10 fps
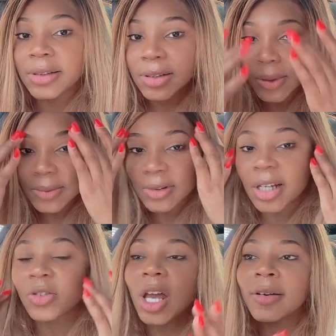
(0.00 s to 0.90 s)
Do you see what I'm
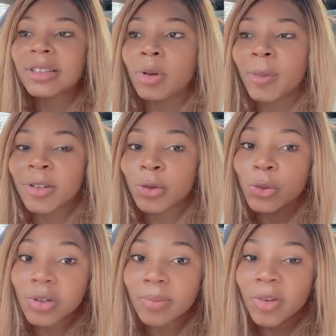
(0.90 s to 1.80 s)
saying? So every time you're about to do
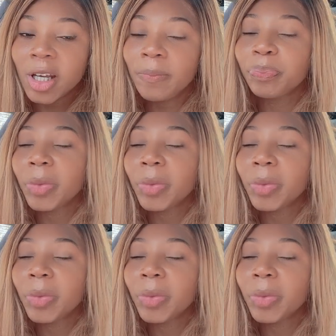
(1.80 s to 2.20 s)
something,